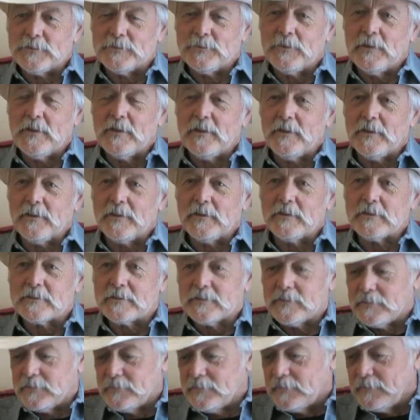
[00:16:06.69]
One of the things
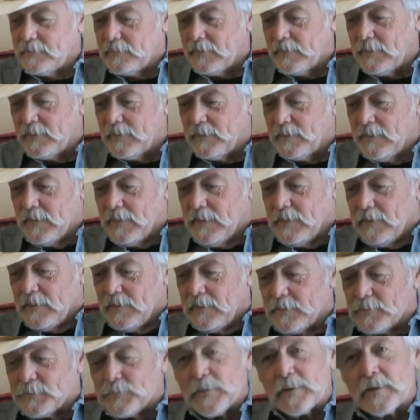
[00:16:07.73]
that
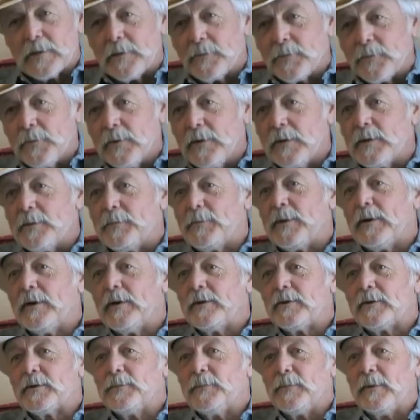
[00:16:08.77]
has become really
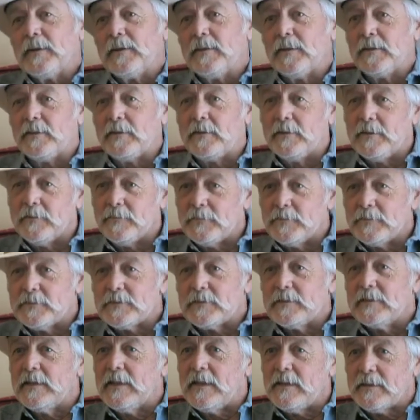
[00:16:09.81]
apparent to me, the difference
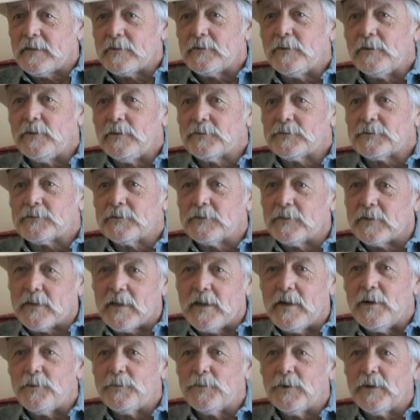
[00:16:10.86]
in that culture, the
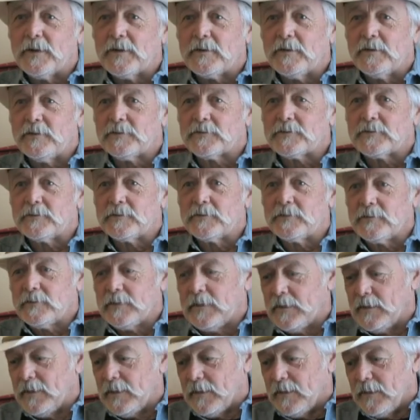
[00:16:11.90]
cowboy culture,
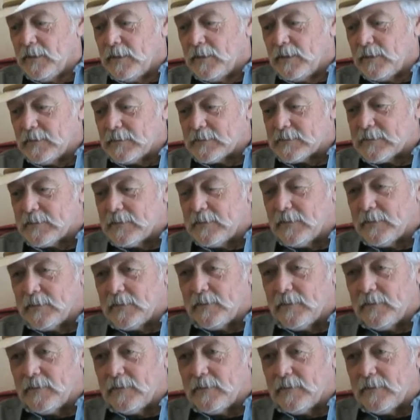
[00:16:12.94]
is that